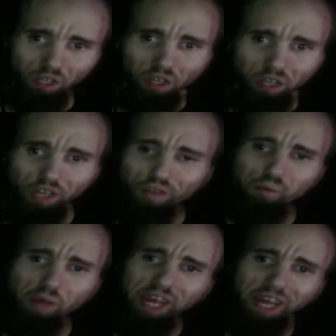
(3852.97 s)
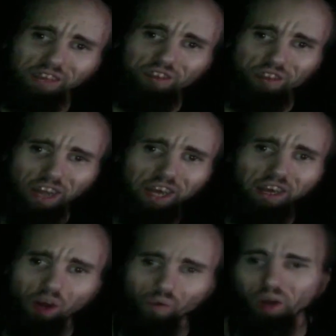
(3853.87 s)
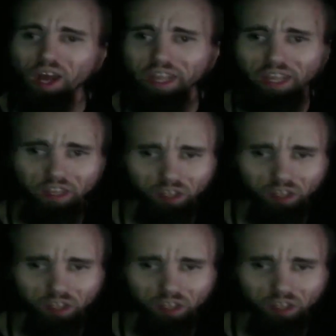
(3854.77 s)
This man incited a riot